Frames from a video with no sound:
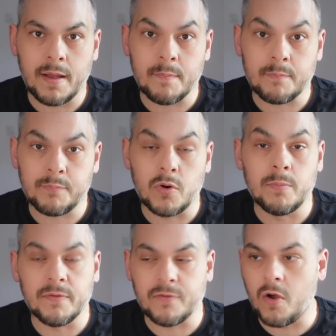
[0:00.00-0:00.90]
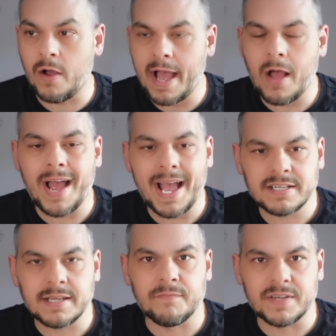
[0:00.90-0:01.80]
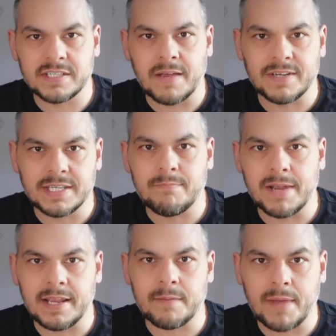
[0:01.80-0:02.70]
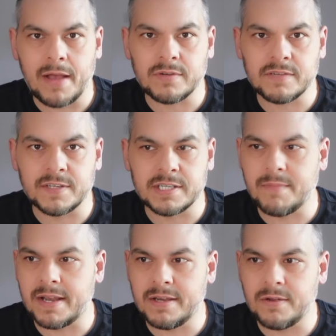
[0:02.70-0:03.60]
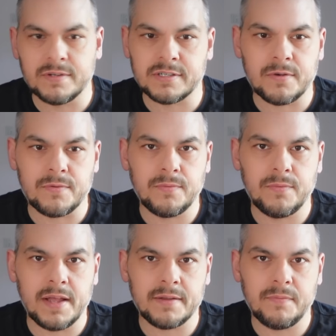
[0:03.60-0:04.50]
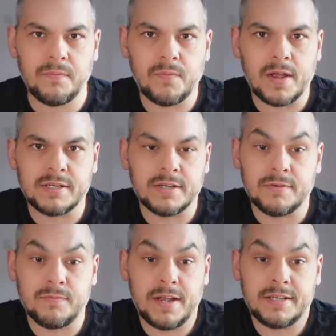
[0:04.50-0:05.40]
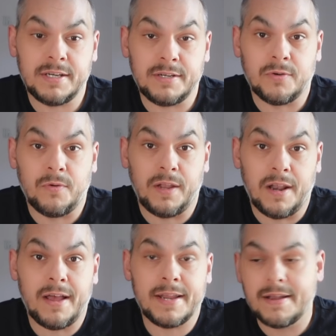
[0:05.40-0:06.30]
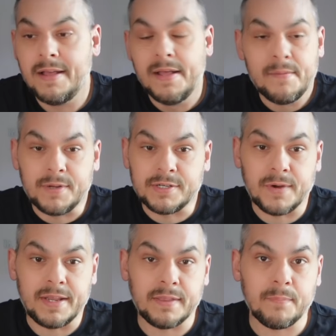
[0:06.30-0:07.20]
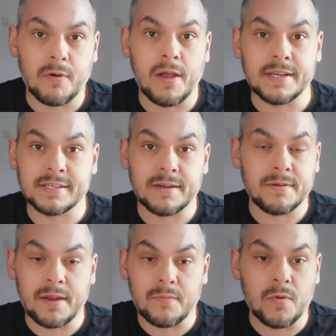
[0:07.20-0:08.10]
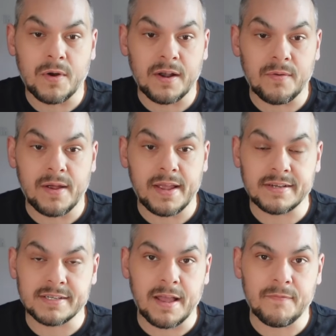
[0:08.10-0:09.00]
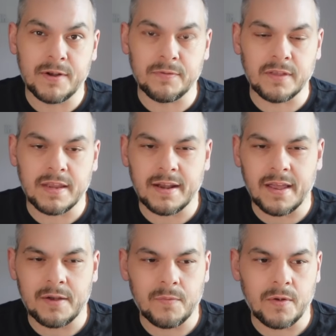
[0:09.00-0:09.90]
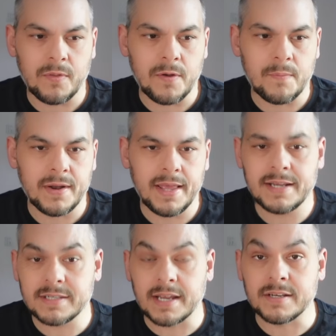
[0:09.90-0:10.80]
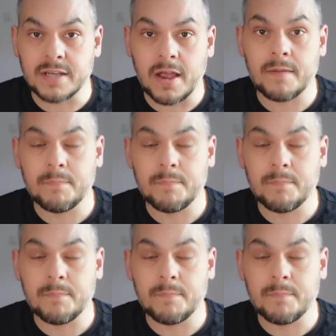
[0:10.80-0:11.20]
Bournemouth are asking for £70 million for Semenyo. So where do you draw the line between the price and walking away and stuff? I don't think United will, though, but it is a concern.